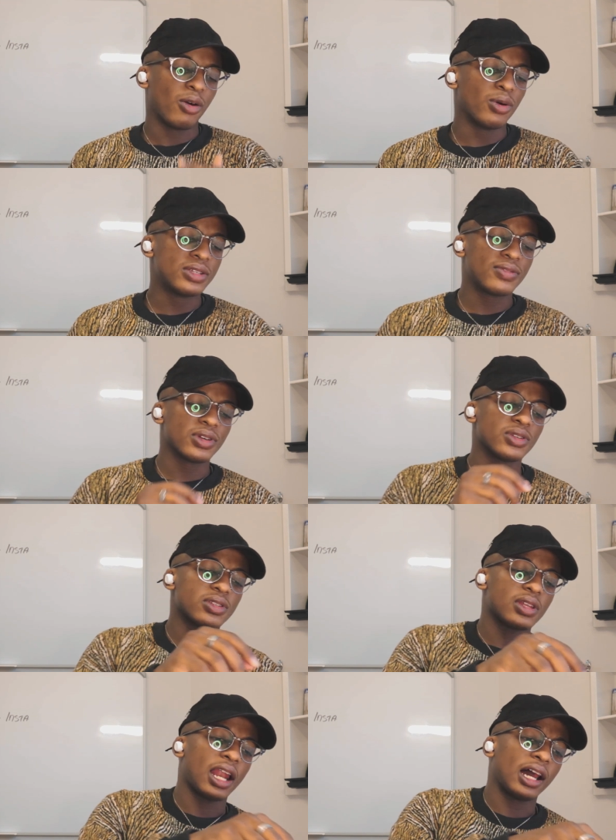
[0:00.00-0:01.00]
I always
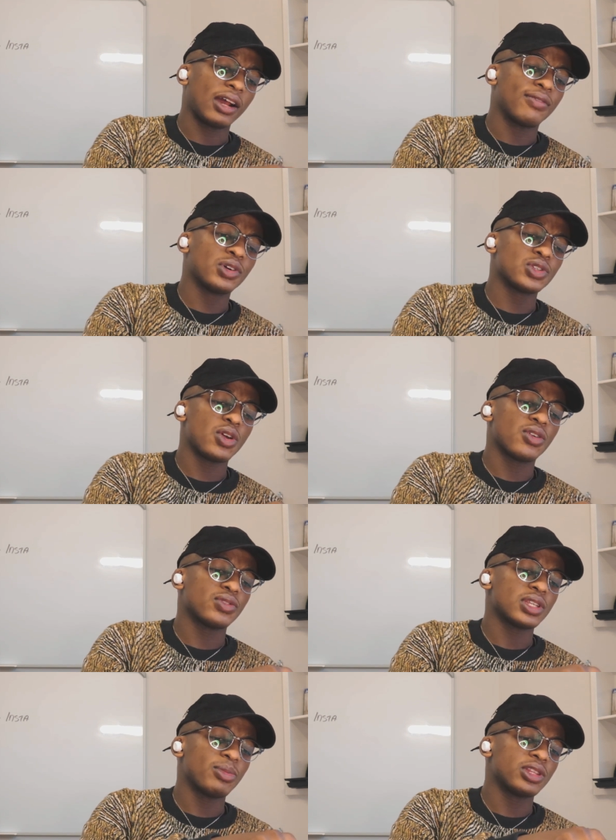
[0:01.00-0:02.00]
feel like, I feel sorry
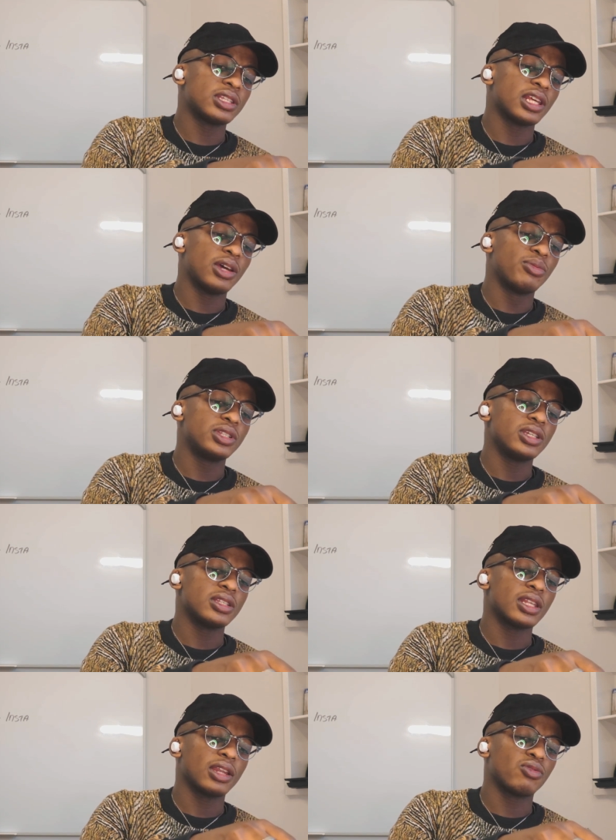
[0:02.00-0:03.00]
for some of these
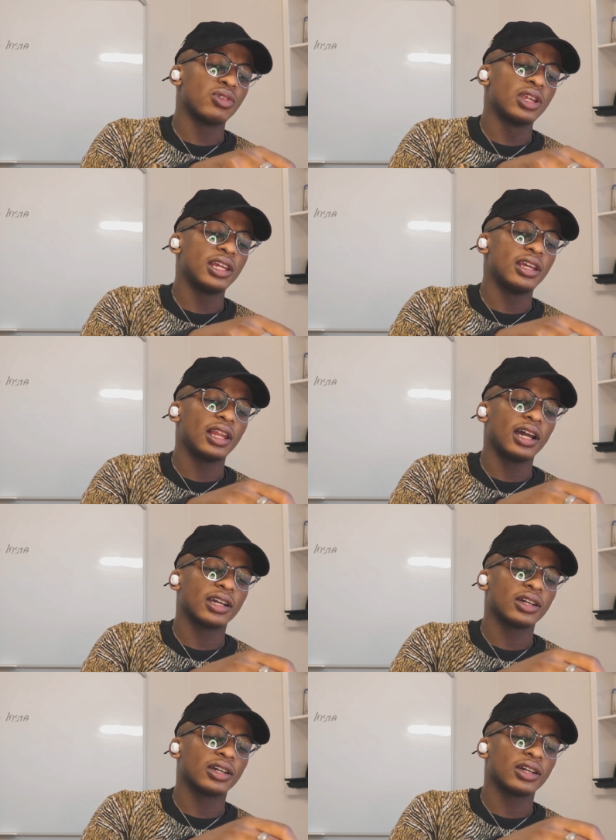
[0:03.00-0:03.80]
celebrities that really like,